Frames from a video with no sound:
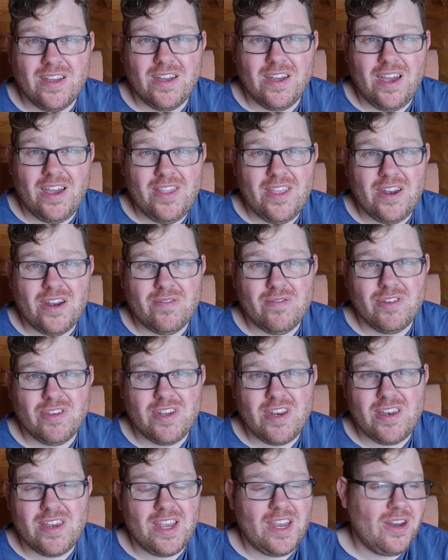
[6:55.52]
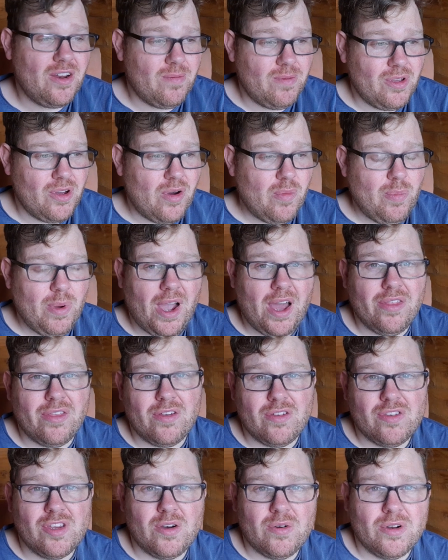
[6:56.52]
and then obviously digging up the old path
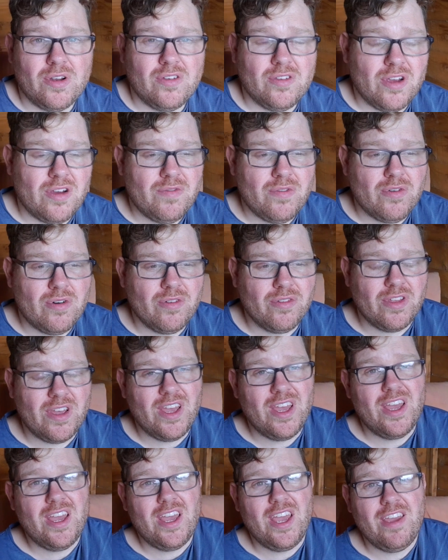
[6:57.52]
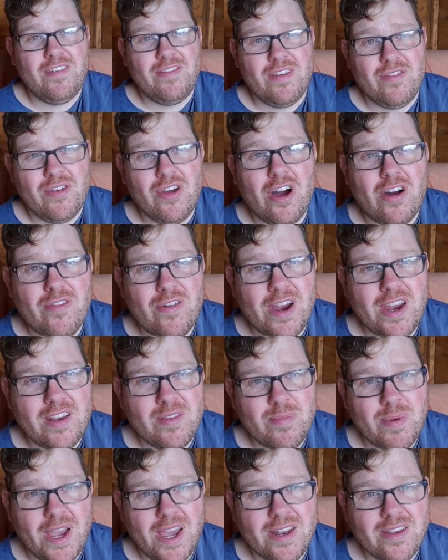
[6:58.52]
and so on and so forth. If you've got raised
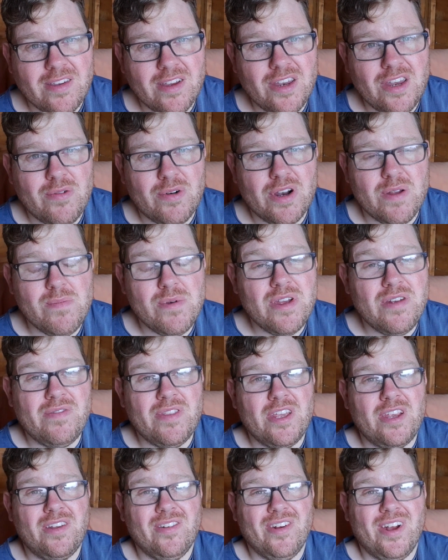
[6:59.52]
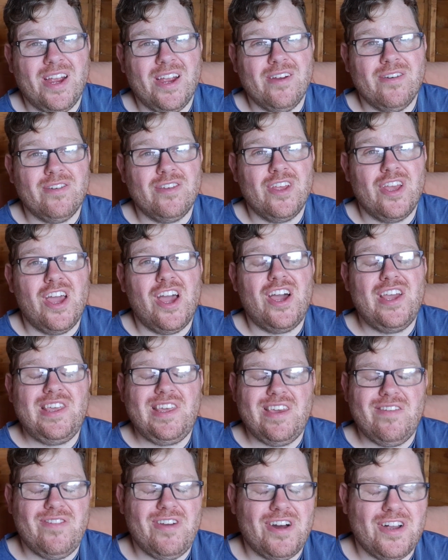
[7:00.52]
beds and you want to move things around,
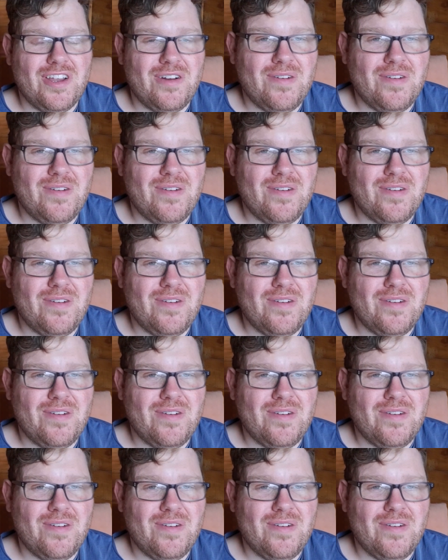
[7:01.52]
you've got to